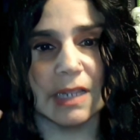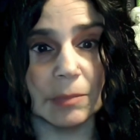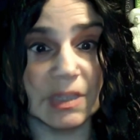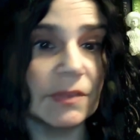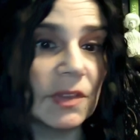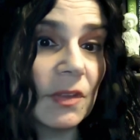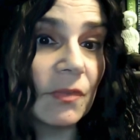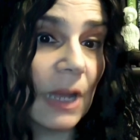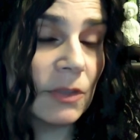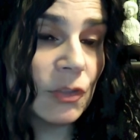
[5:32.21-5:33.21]
believed that the
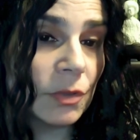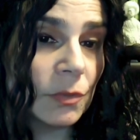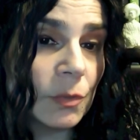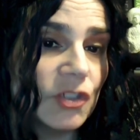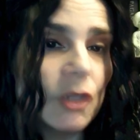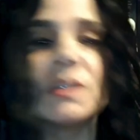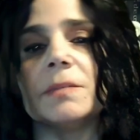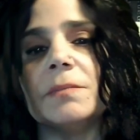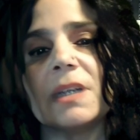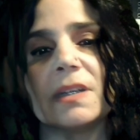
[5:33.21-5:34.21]
flowers were
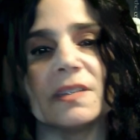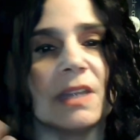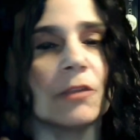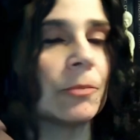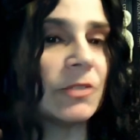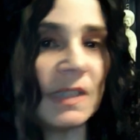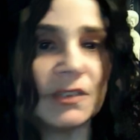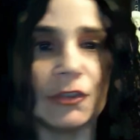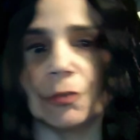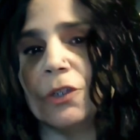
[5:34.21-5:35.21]
chosen because they
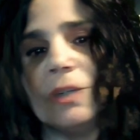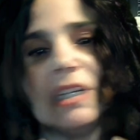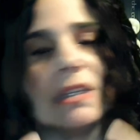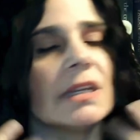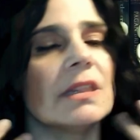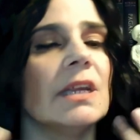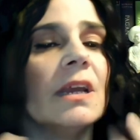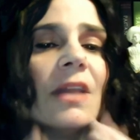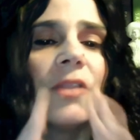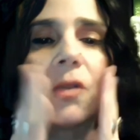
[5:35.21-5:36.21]
represented her beauty, like
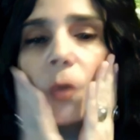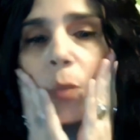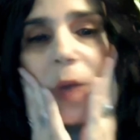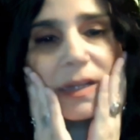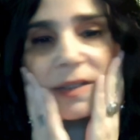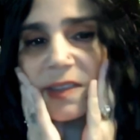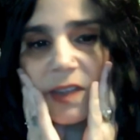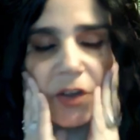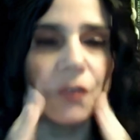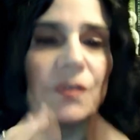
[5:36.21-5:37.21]
the whiteness
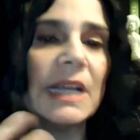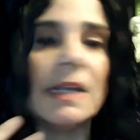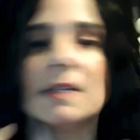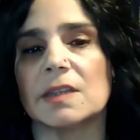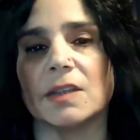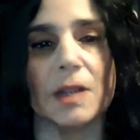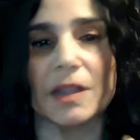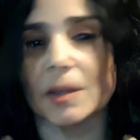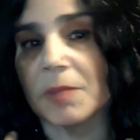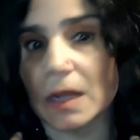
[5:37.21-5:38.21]
of her face and
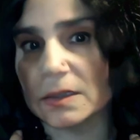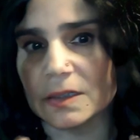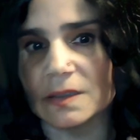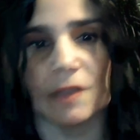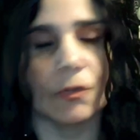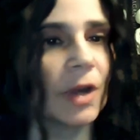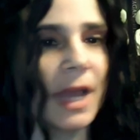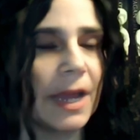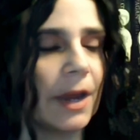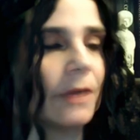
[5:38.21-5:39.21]
the blondness of her
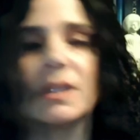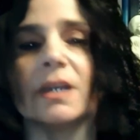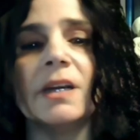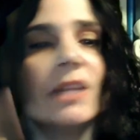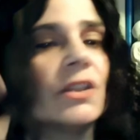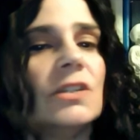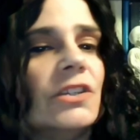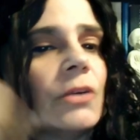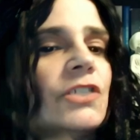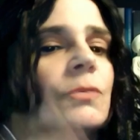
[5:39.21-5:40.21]
hair, and
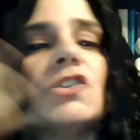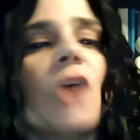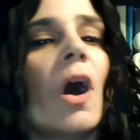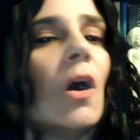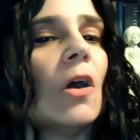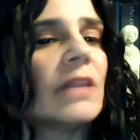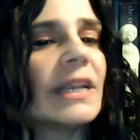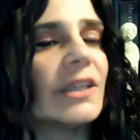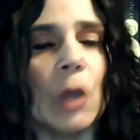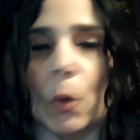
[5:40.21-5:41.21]
the she was tall
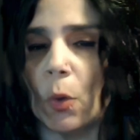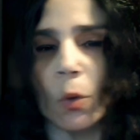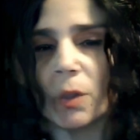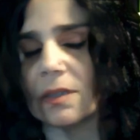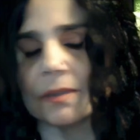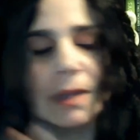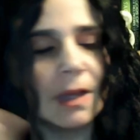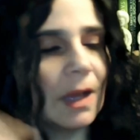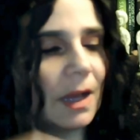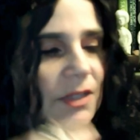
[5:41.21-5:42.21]
like an oak, and
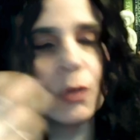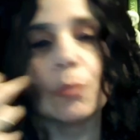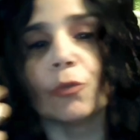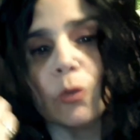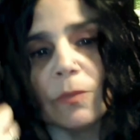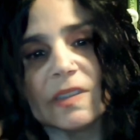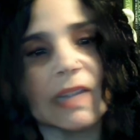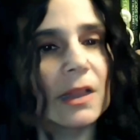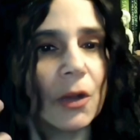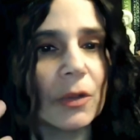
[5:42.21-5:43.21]
the broom is
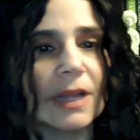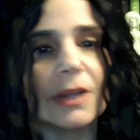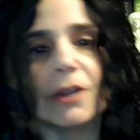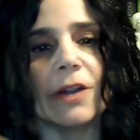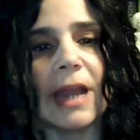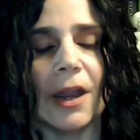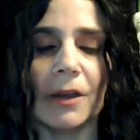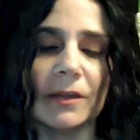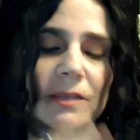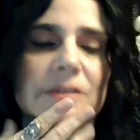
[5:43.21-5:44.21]
yellow like her
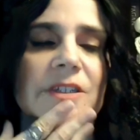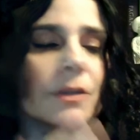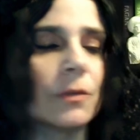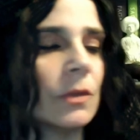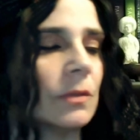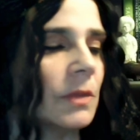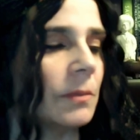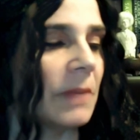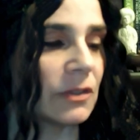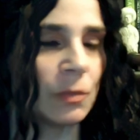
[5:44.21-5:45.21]
hair, and the
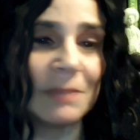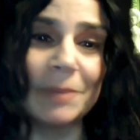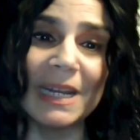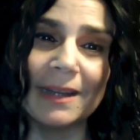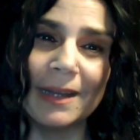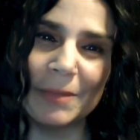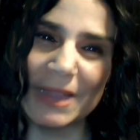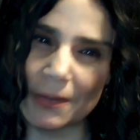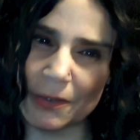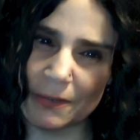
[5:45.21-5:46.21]
meadowsweet. But
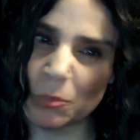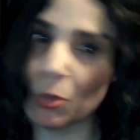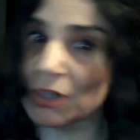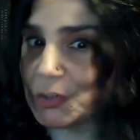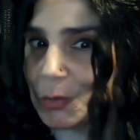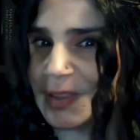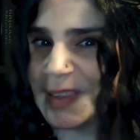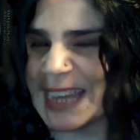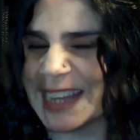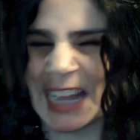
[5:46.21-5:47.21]
there was more to it
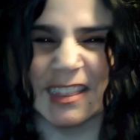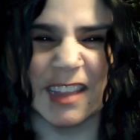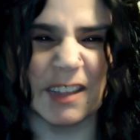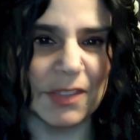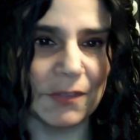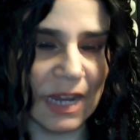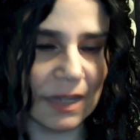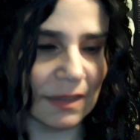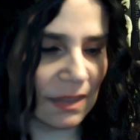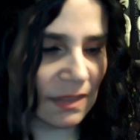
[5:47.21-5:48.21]
than that. I love the
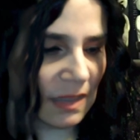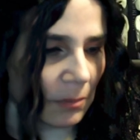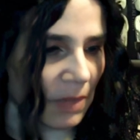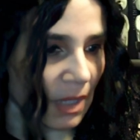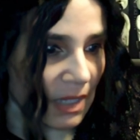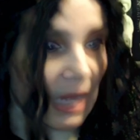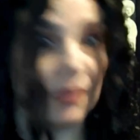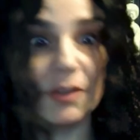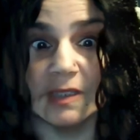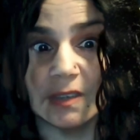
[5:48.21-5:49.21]
fact that
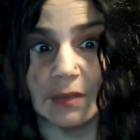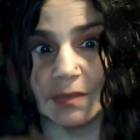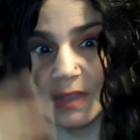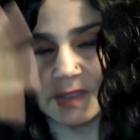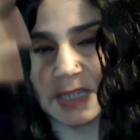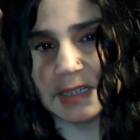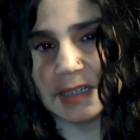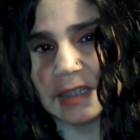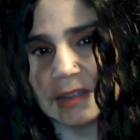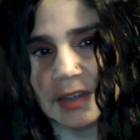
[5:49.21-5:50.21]
there is this idea
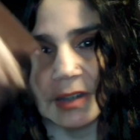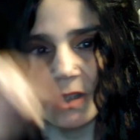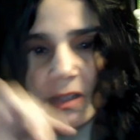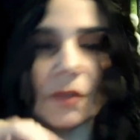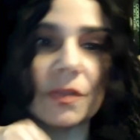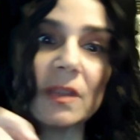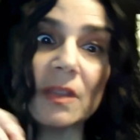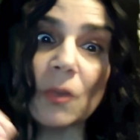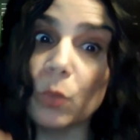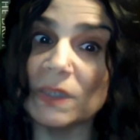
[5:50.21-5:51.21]
that
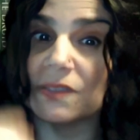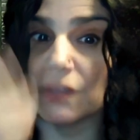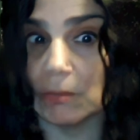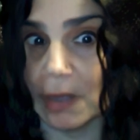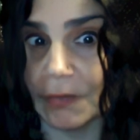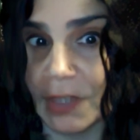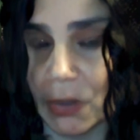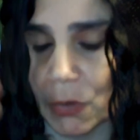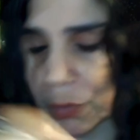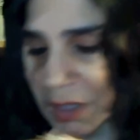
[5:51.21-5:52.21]
the wisdom of the
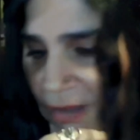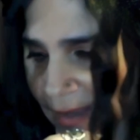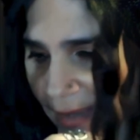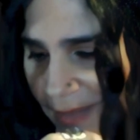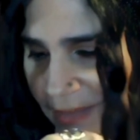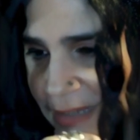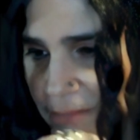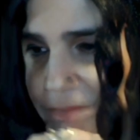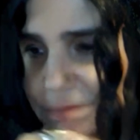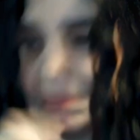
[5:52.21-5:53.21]
oak and the
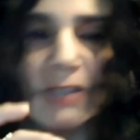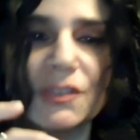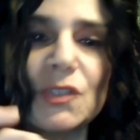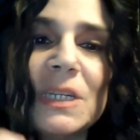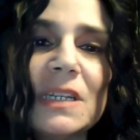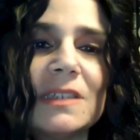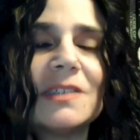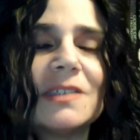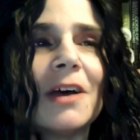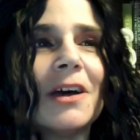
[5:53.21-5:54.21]
meadowsweet
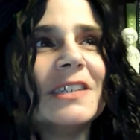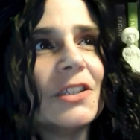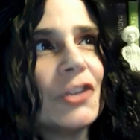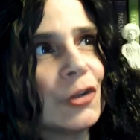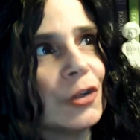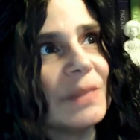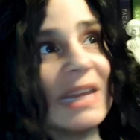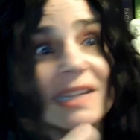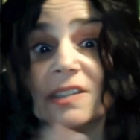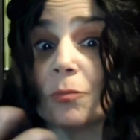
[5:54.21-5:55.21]
is an herb
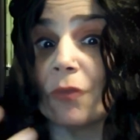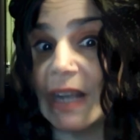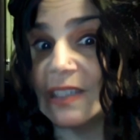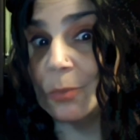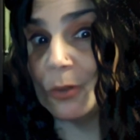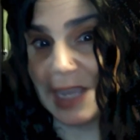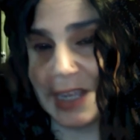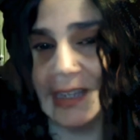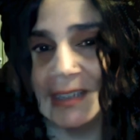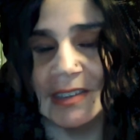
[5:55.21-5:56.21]
that is in brides'
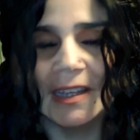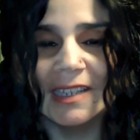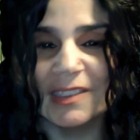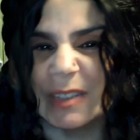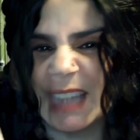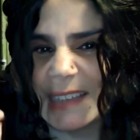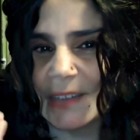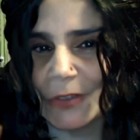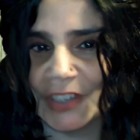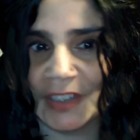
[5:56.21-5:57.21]
bouquets, so it has a
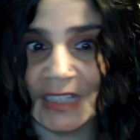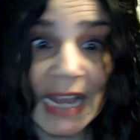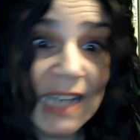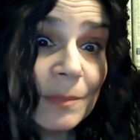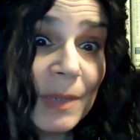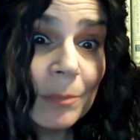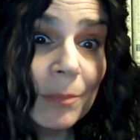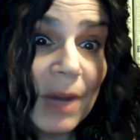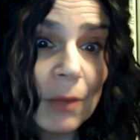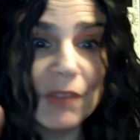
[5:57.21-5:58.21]
fertility aspect.
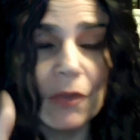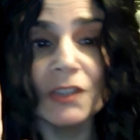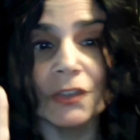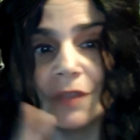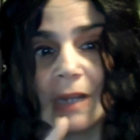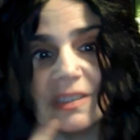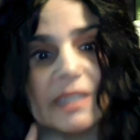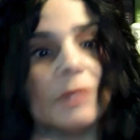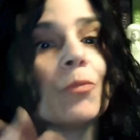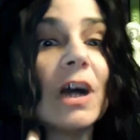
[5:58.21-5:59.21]
But we've also found it
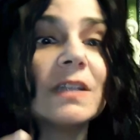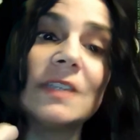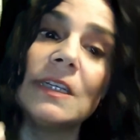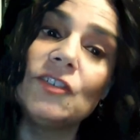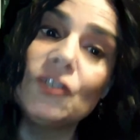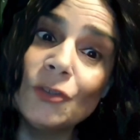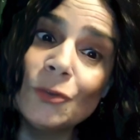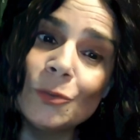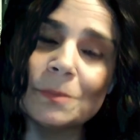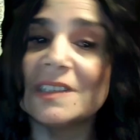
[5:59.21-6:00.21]
in Bronze Age
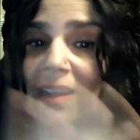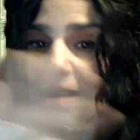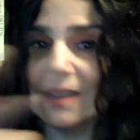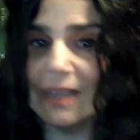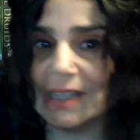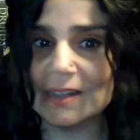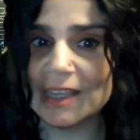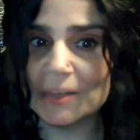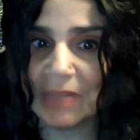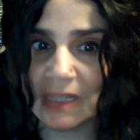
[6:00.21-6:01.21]
tombs in
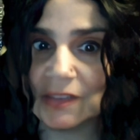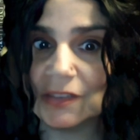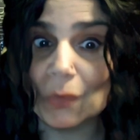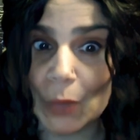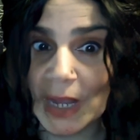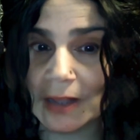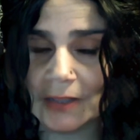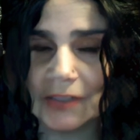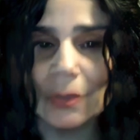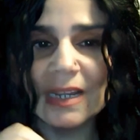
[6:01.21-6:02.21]
places in
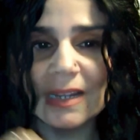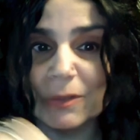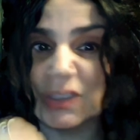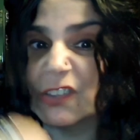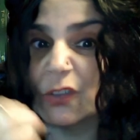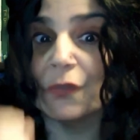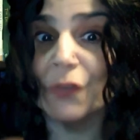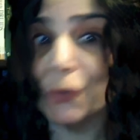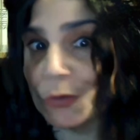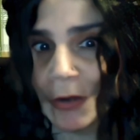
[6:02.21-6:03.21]
Wales. So it was also a
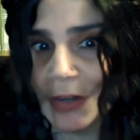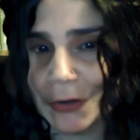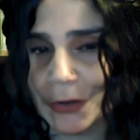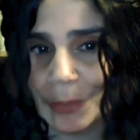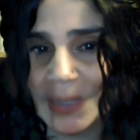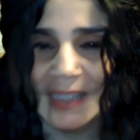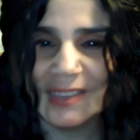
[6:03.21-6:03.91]
funerary herb. So